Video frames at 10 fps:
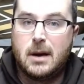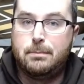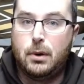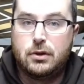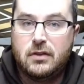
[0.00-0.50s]

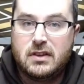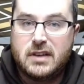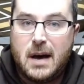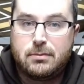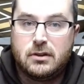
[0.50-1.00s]
up both of his
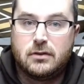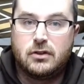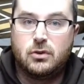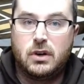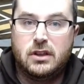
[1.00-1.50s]
options for
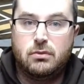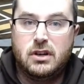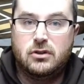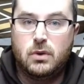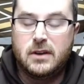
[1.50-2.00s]

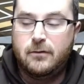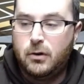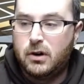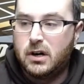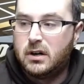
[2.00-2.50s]
23 and
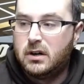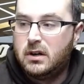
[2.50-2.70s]
24.